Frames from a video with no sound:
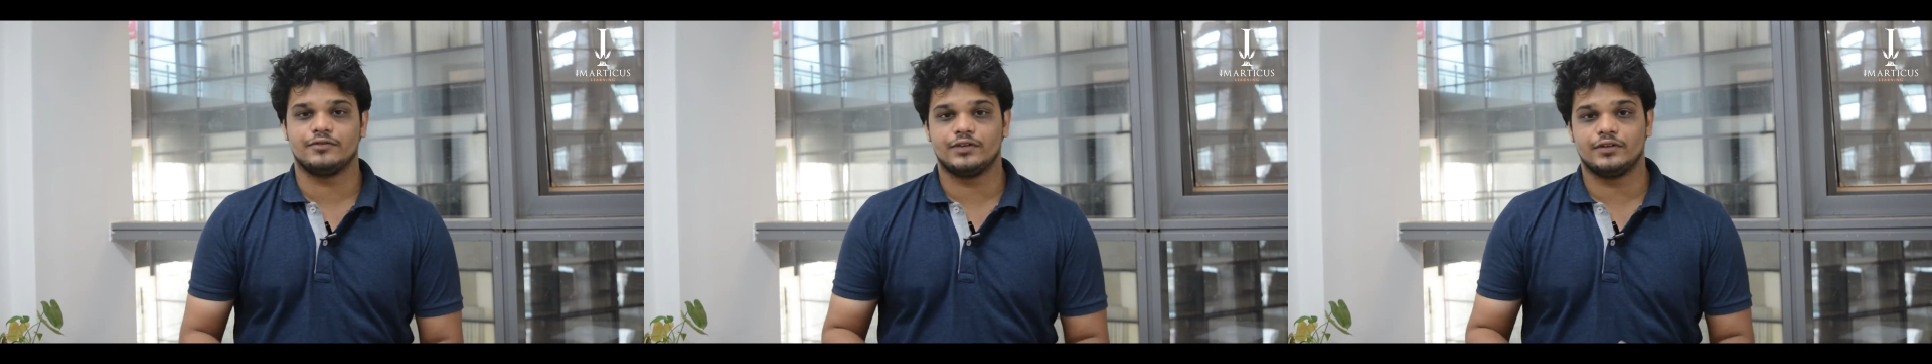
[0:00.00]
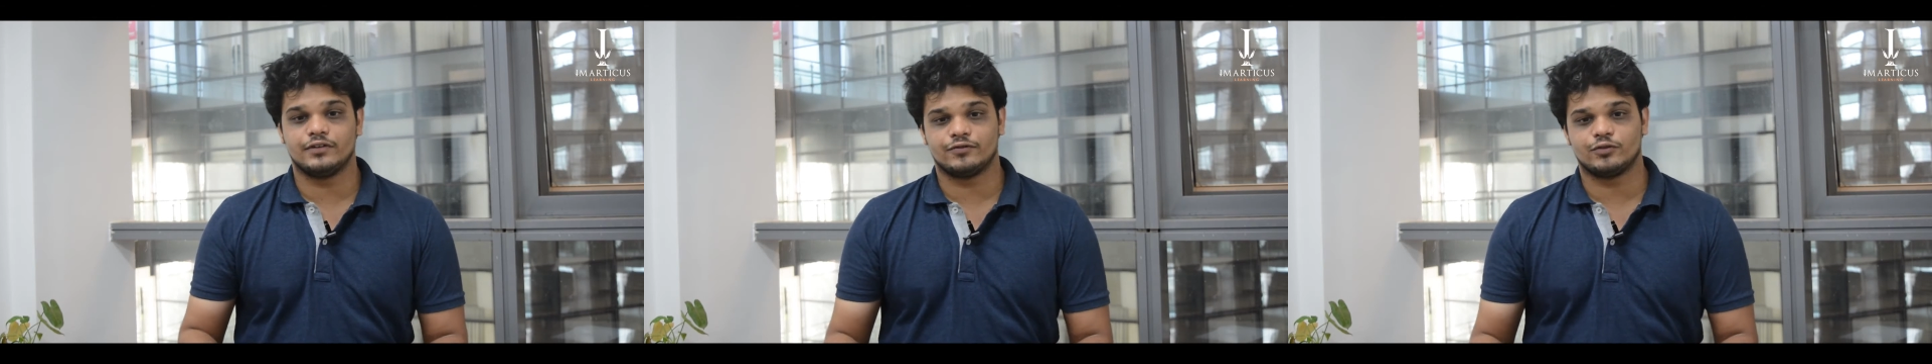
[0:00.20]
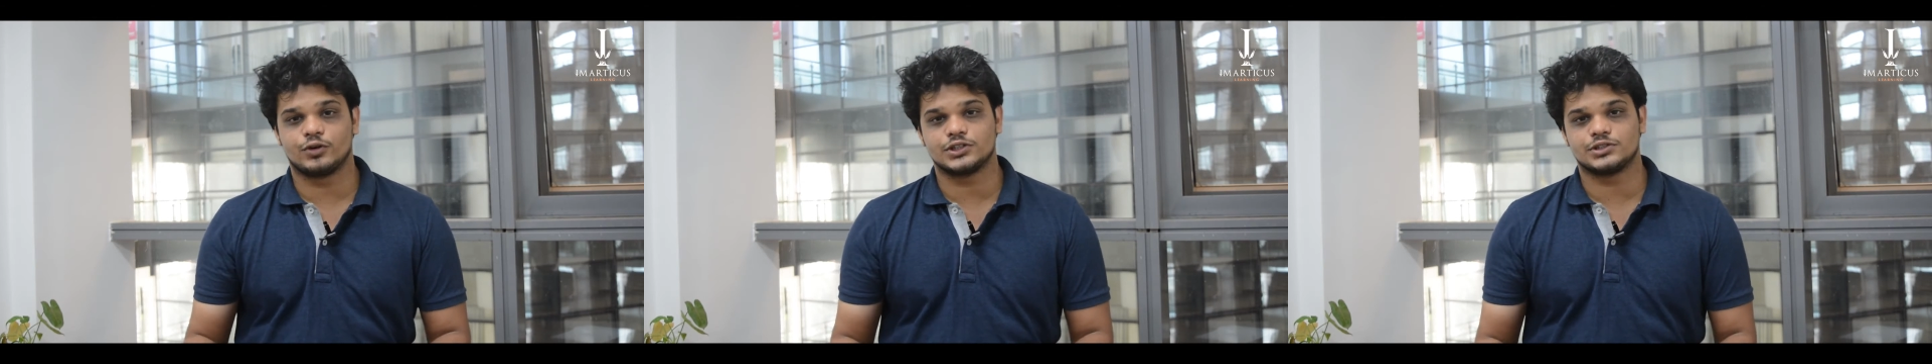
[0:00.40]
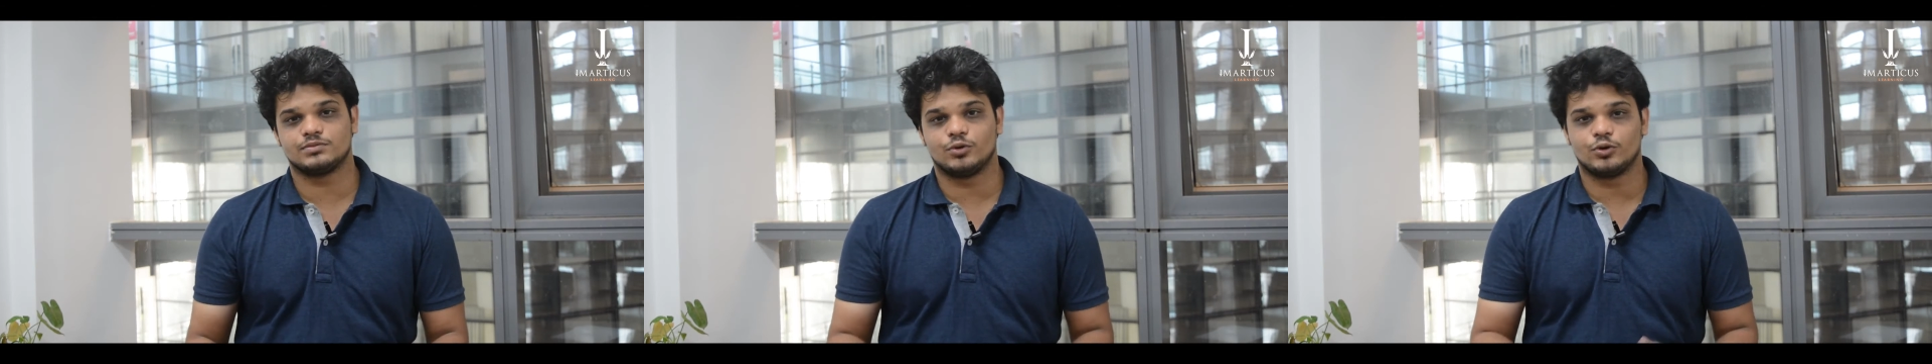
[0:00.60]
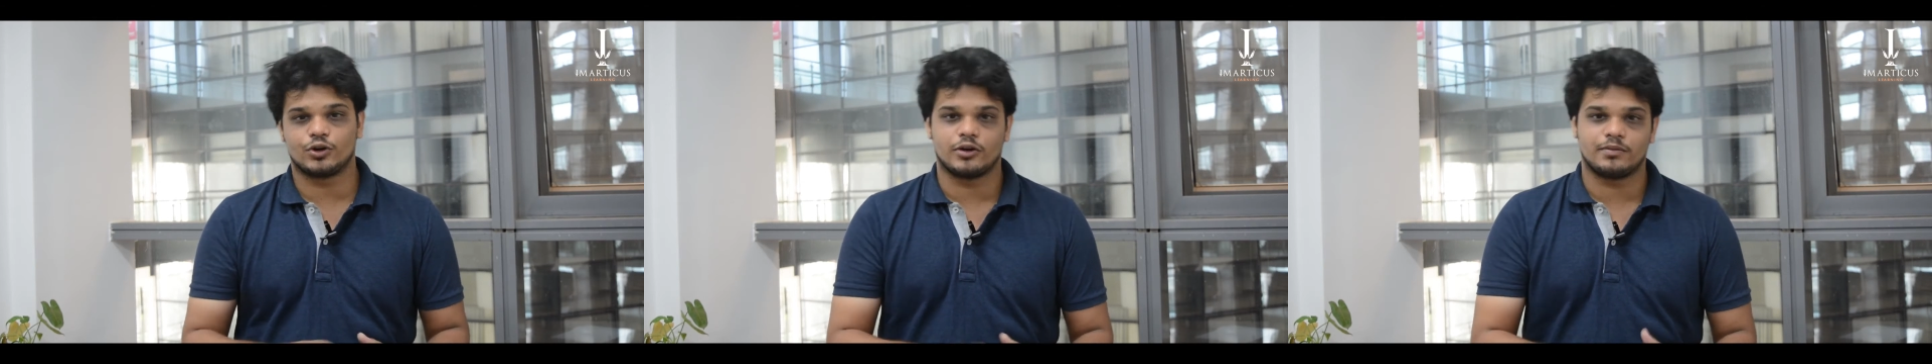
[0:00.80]
We were focused
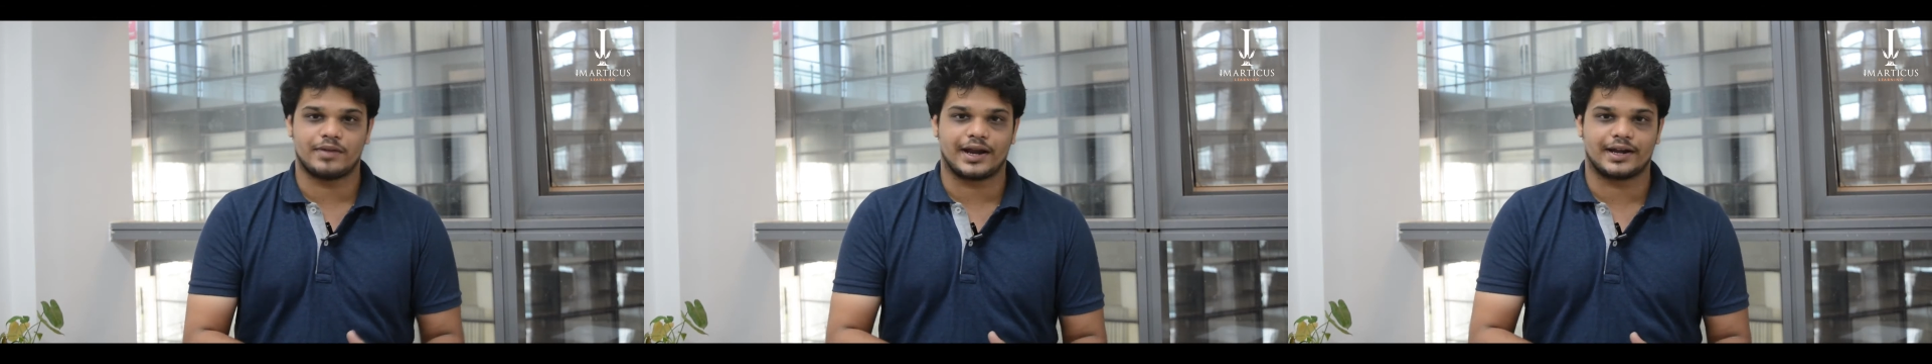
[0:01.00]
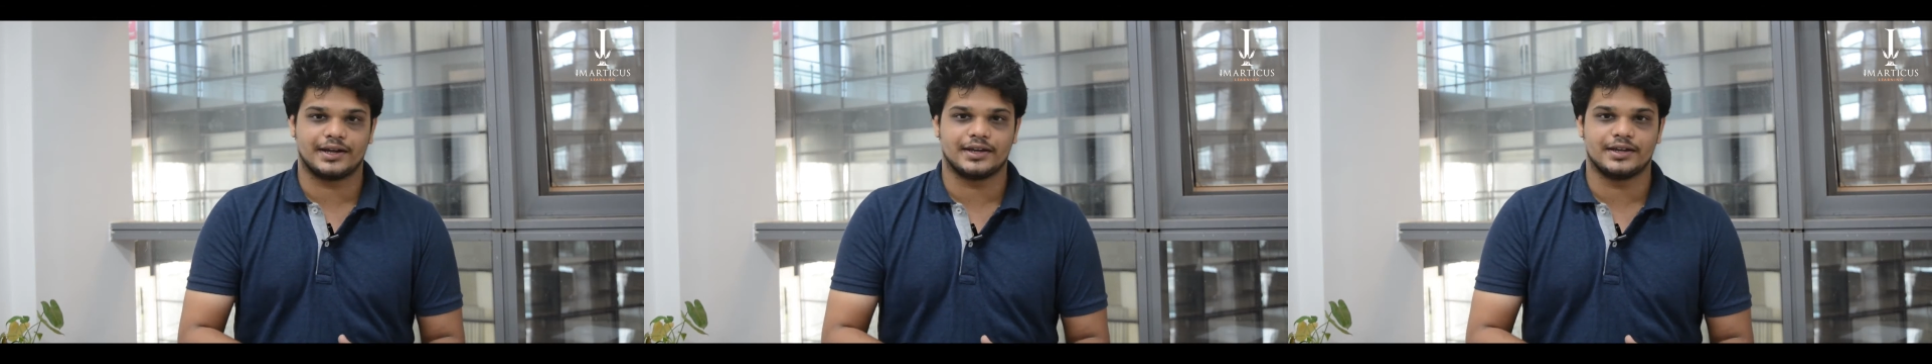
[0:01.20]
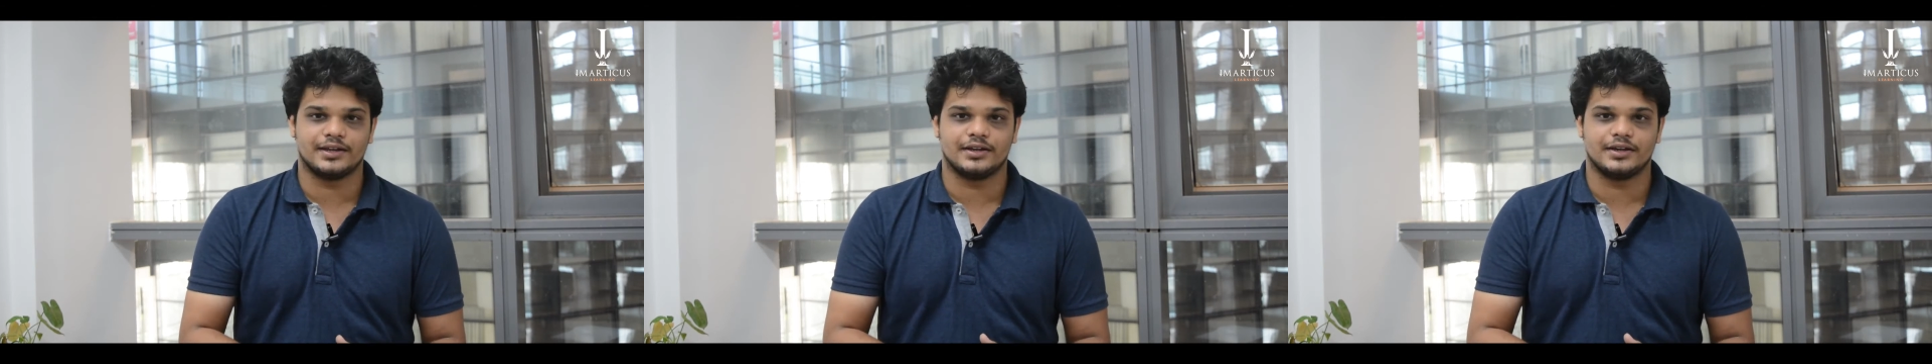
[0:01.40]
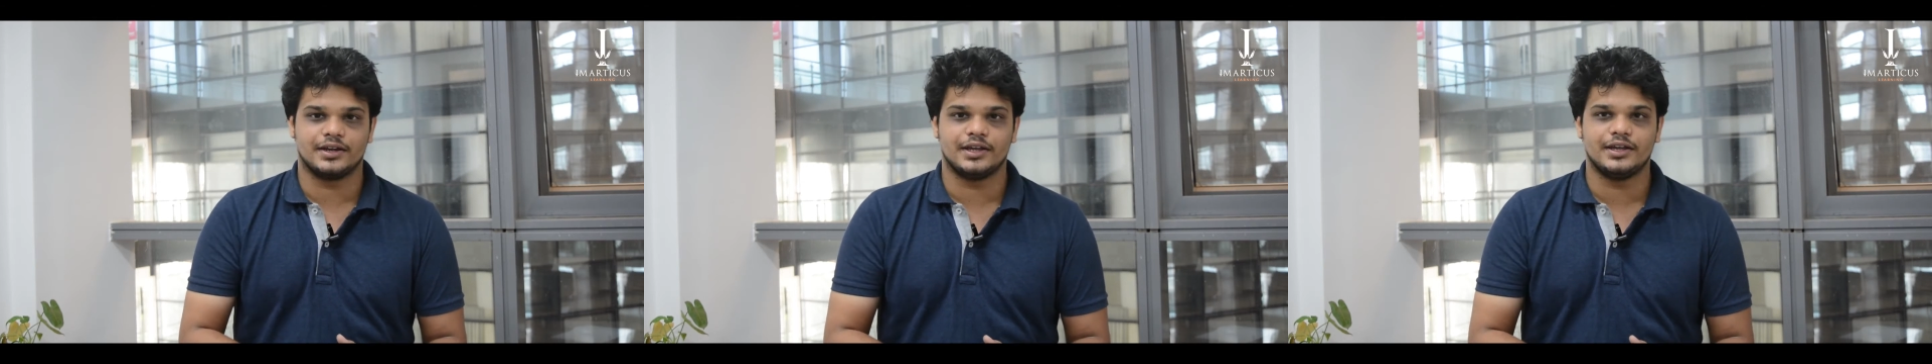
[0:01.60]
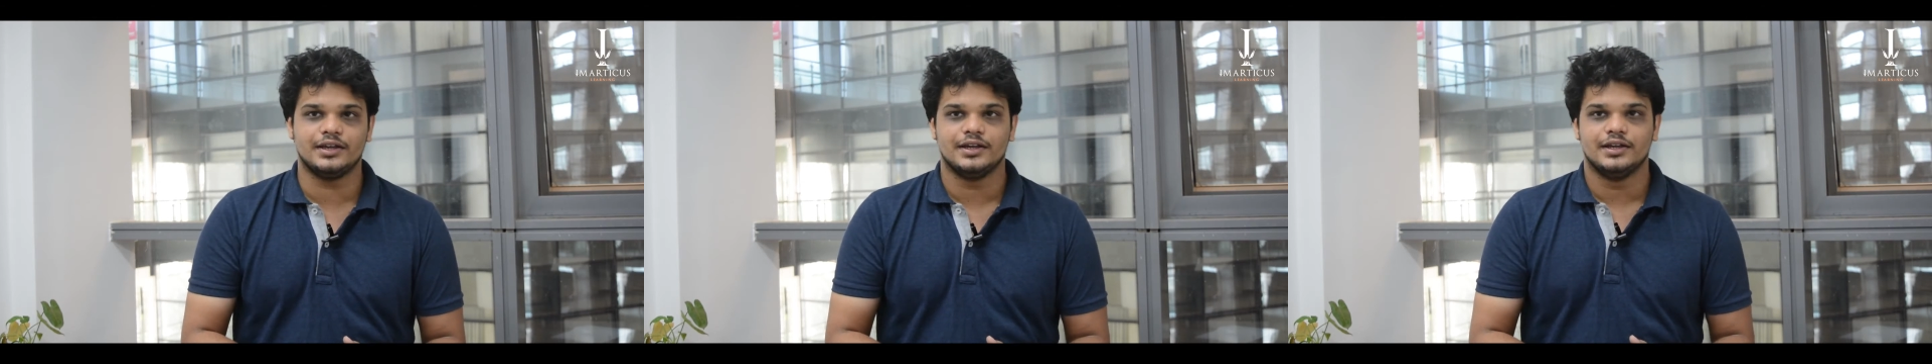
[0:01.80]
more on practical
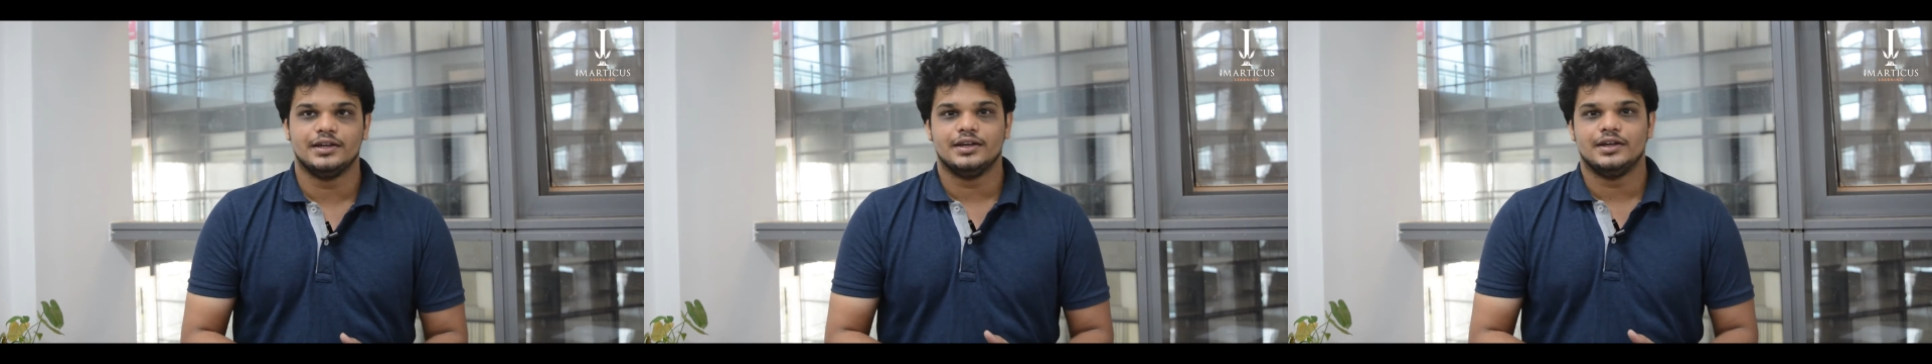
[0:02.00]
learning